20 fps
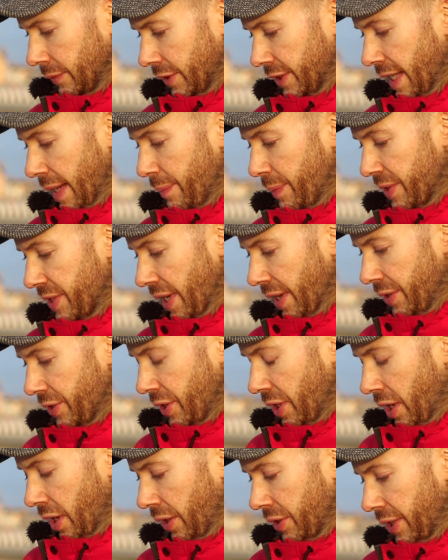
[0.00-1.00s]
10%
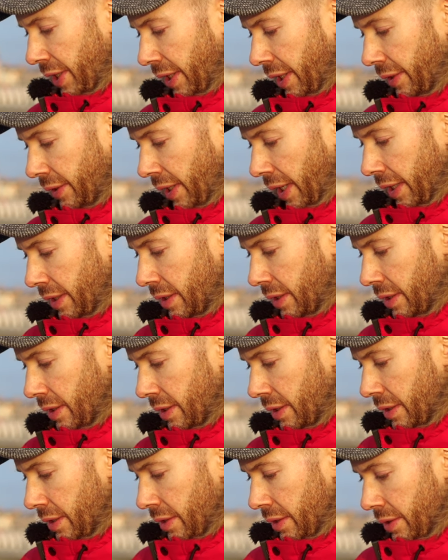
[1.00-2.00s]
charging, okay.
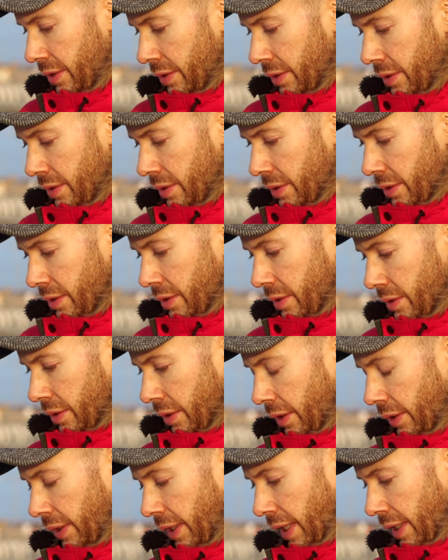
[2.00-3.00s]

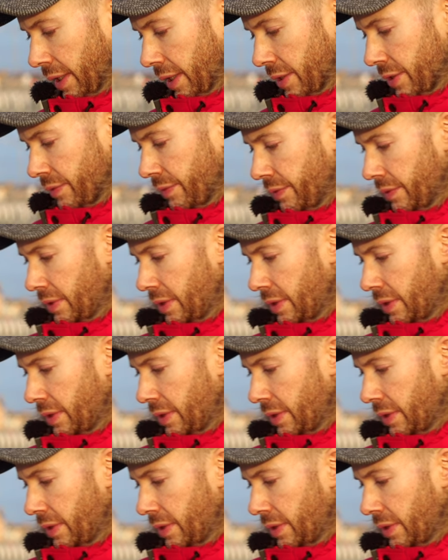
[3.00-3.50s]
Okay, let's...